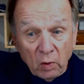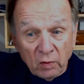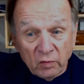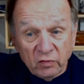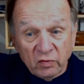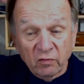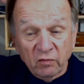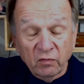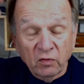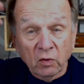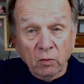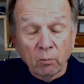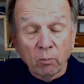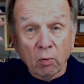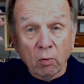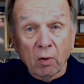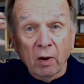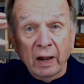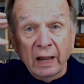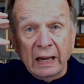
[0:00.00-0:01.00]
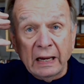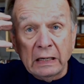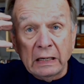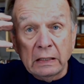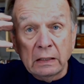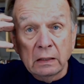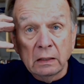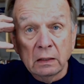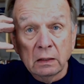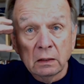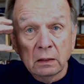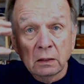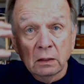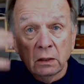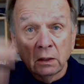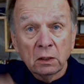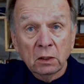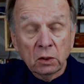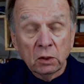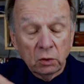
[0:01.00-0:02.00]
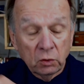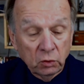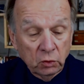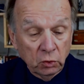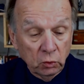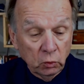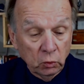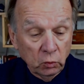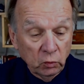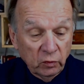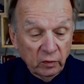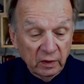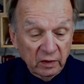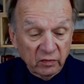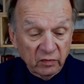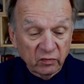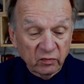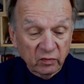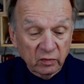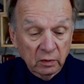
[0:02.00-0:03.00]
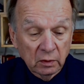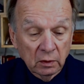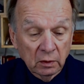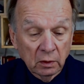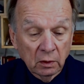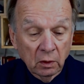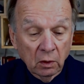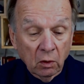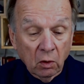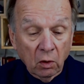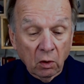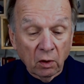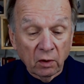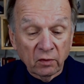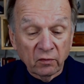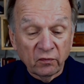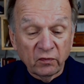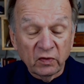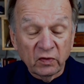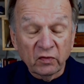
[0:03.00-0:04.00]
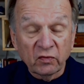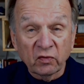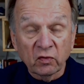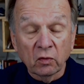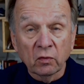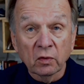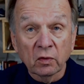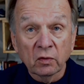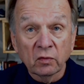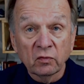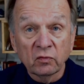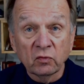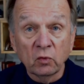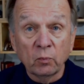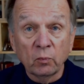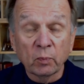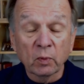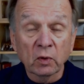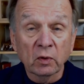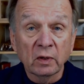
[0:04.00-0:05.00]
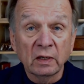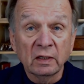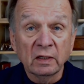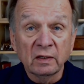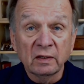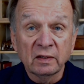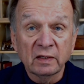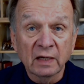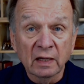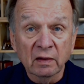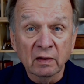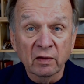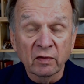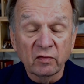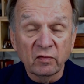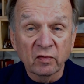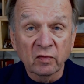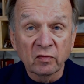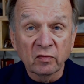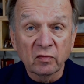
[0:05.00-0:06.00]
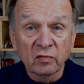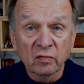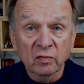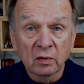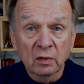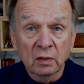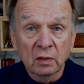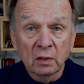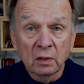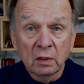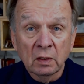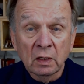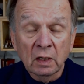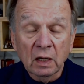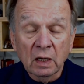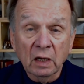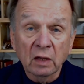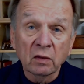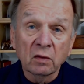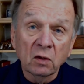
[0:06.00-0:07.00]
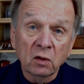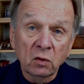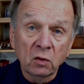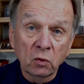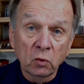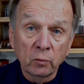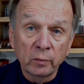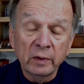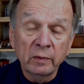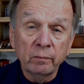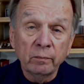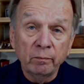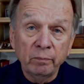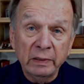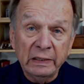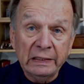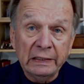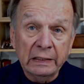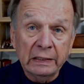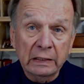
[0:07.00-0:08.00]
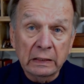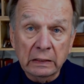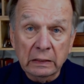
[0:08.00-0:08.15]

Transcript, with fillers: your brain to this artificial super intelligence, and the human being